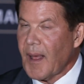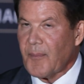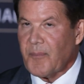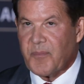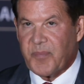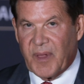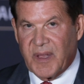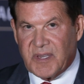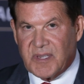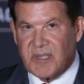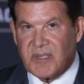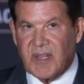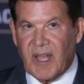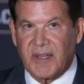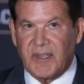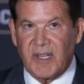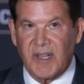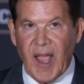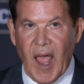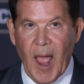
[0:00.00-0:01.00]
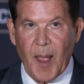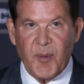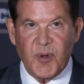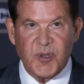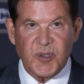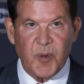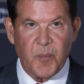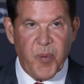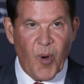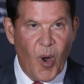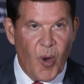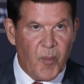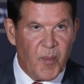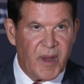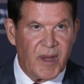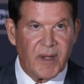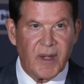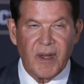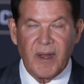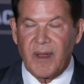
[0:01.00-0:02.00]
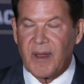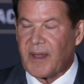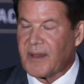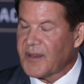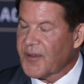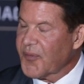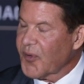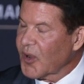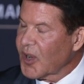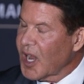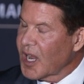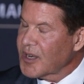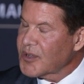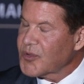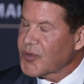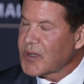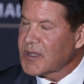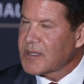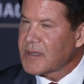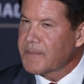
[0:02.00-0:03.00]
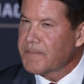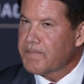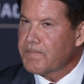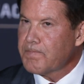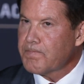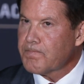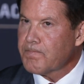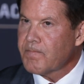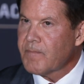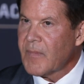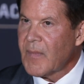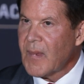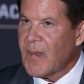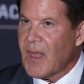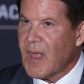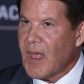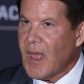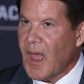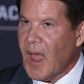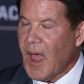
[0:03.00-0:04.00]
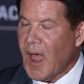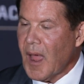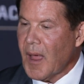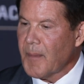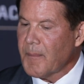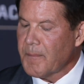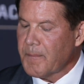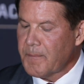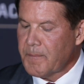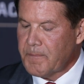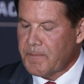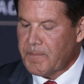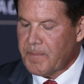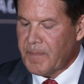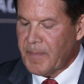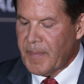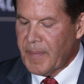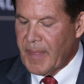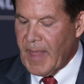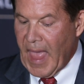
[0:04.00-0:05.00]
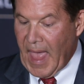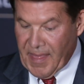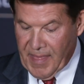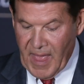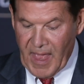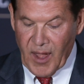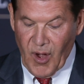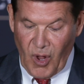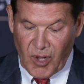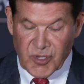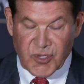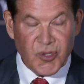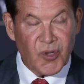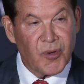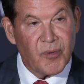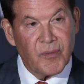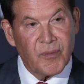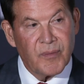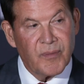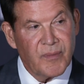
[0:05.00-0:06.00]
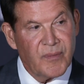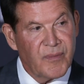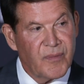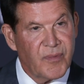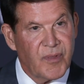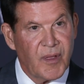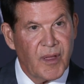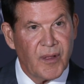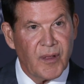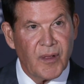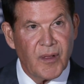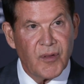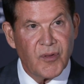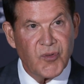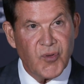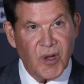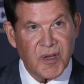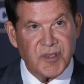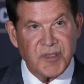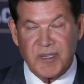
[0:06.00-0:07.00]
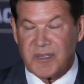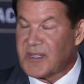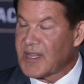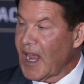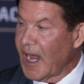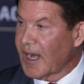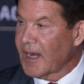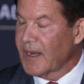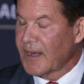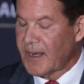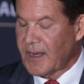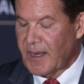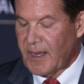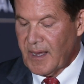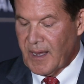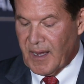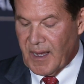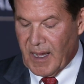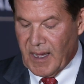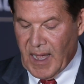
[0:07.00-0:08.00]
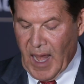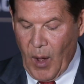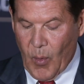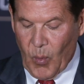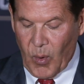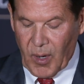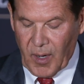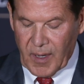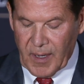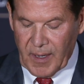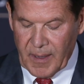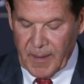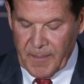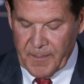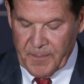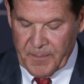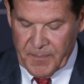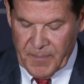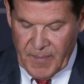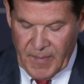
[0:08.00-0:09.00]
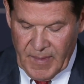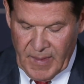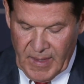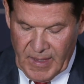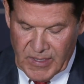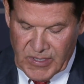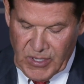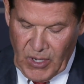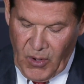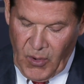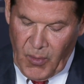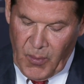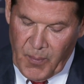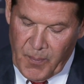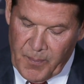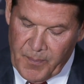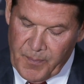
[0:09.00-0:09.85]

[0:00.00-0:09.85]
places like the Commerce Department in different countries, and then also the Trusted Tech Network. So